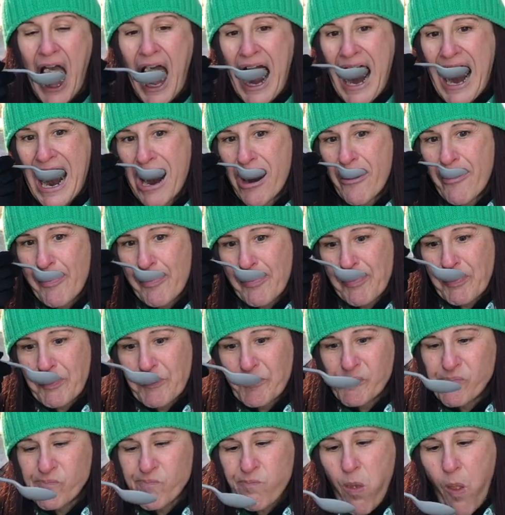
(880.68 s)

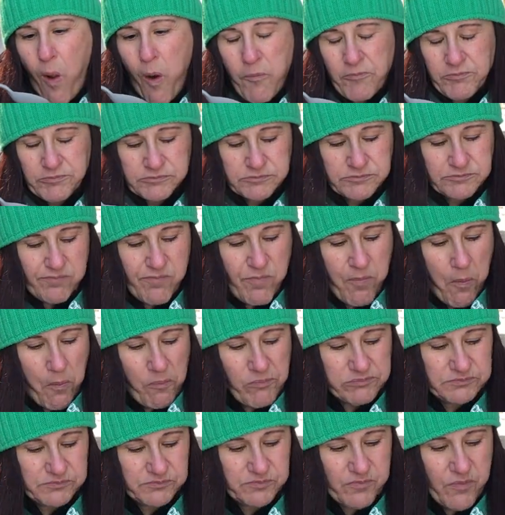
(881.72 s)

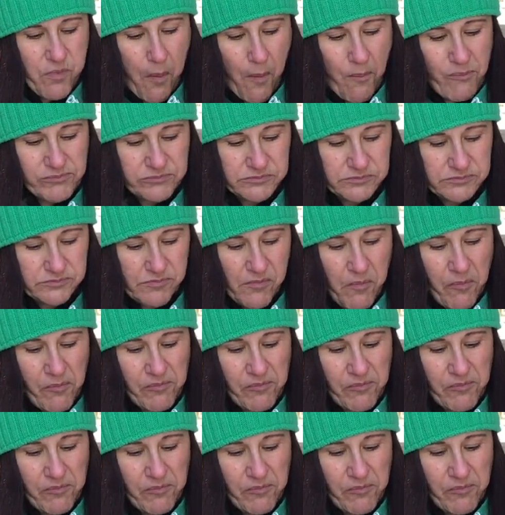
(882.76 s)
No one is speaking in this clip.